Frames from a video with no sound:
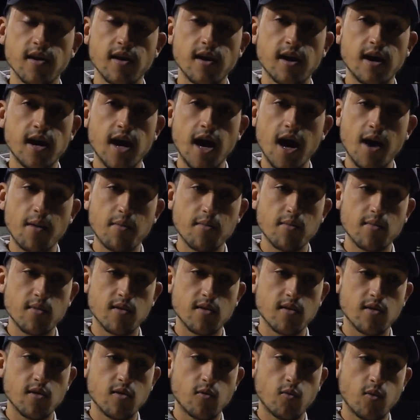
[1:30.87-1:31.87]
Um,
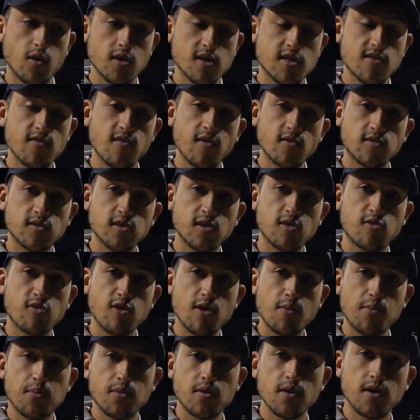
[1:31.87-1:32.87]
once you've got the
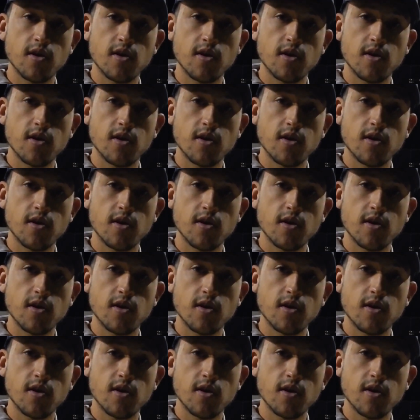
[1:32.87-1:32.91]
grip,